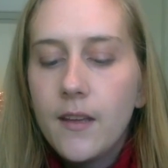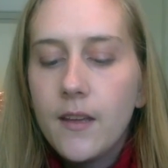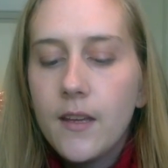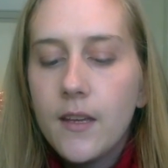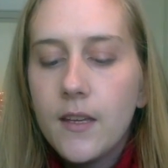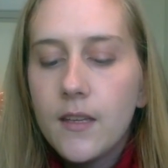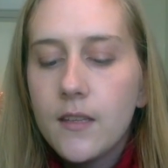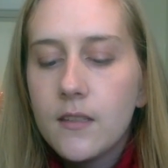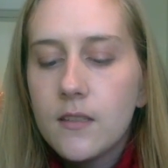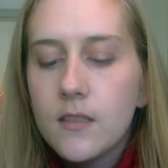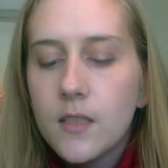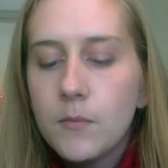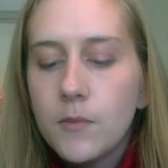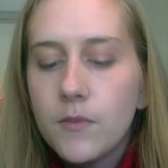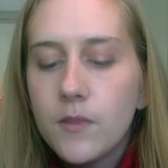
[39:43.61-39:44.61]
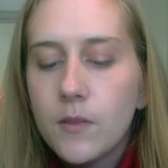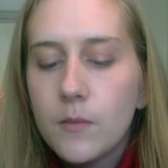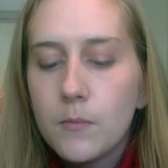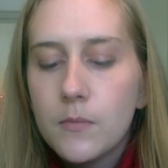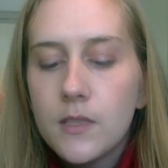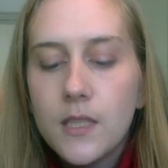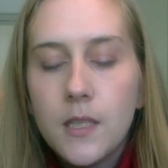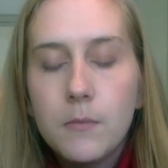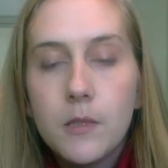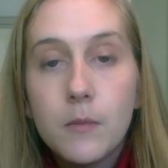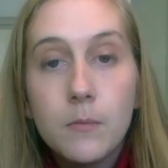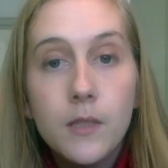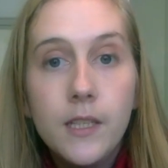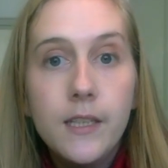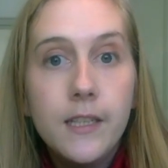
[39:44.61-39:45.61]
and some of them seem
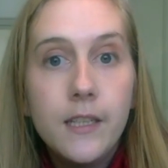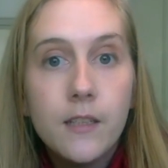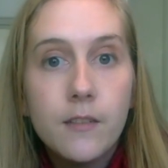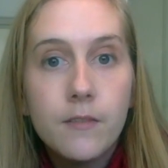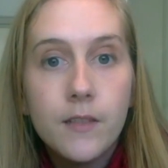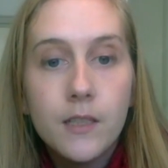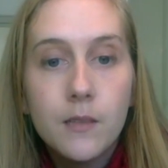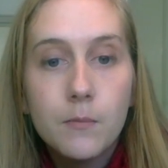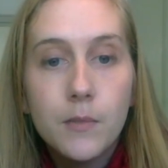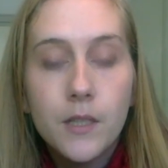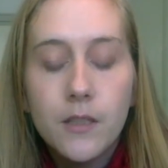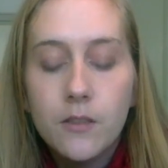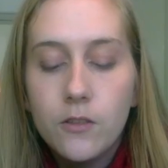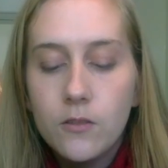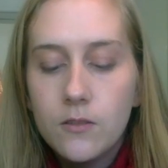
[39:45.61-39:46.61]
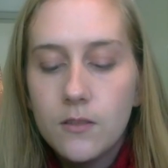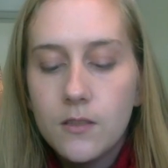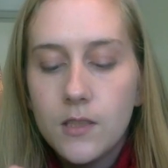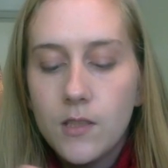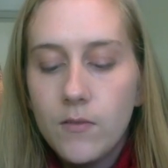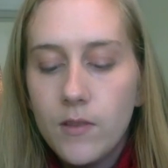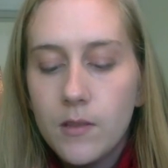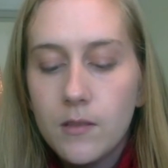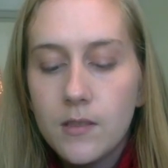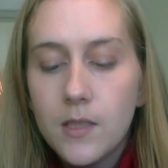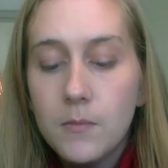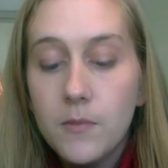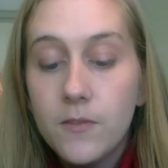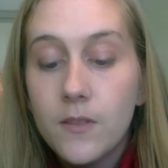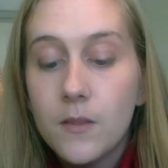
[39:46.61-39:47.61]
completely unaffected by the news, and
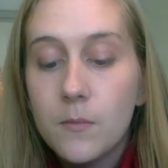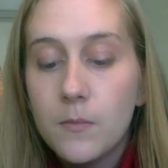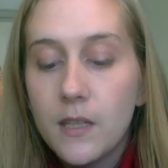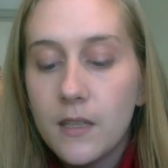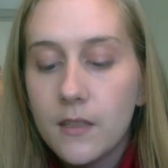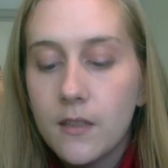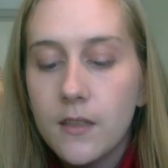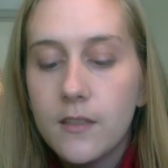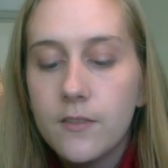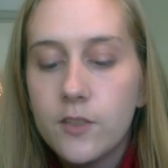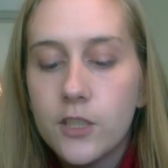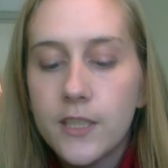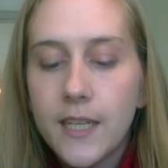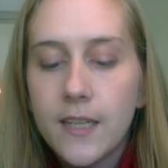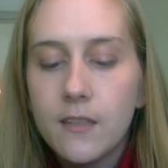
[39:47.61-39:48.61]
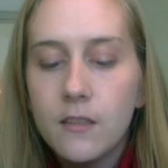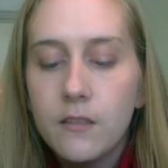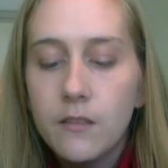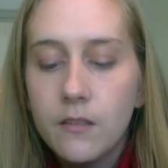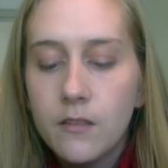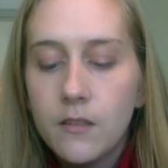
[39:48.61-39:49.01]
some of them are kind of shattered,